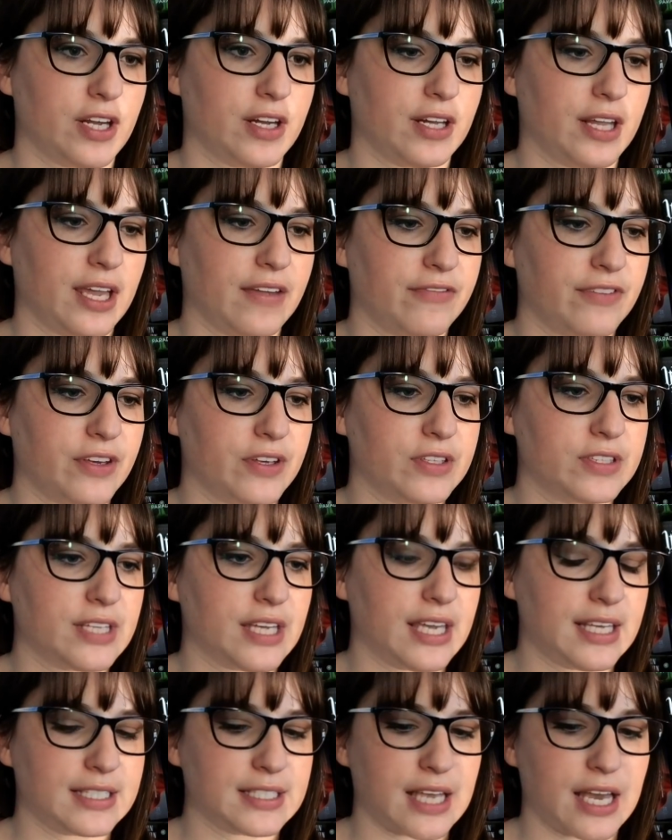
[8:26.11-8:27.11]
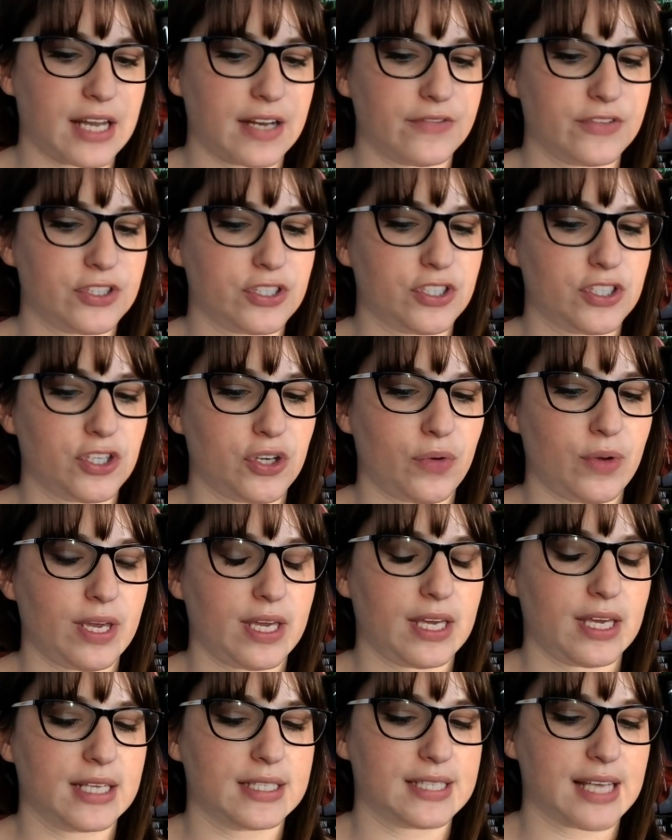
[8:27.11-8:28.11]
Like, it feels like he's kind of doing
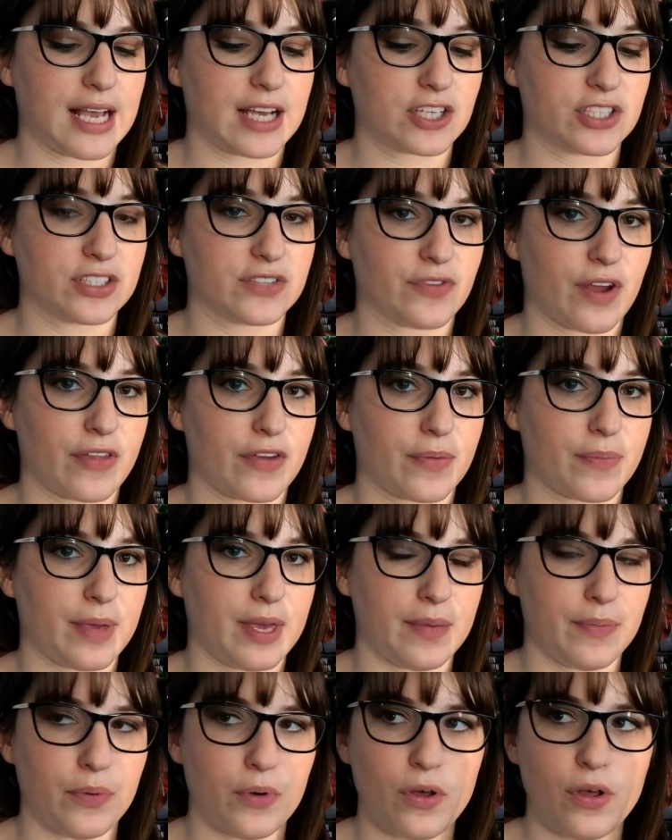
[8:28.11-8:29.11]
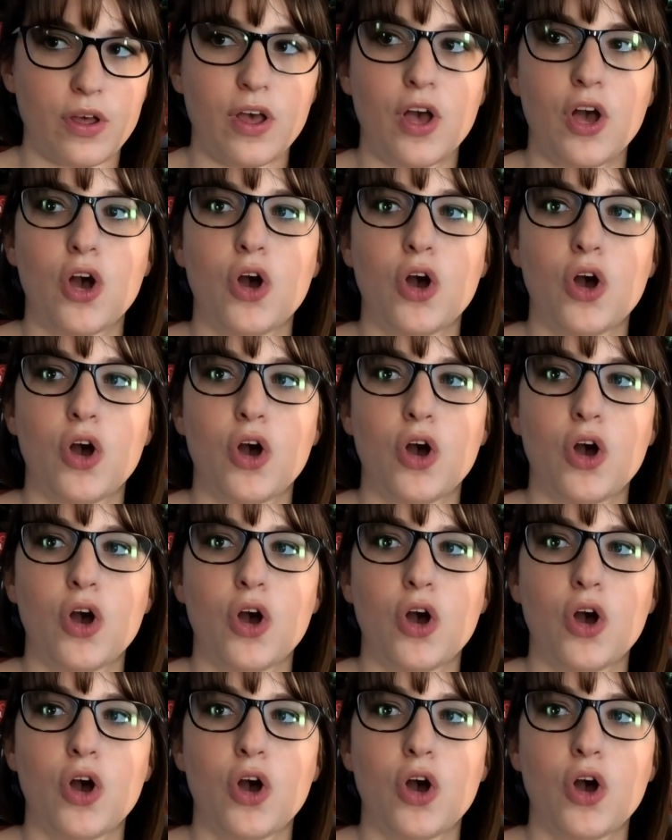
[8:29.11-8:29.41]
his actions for other people,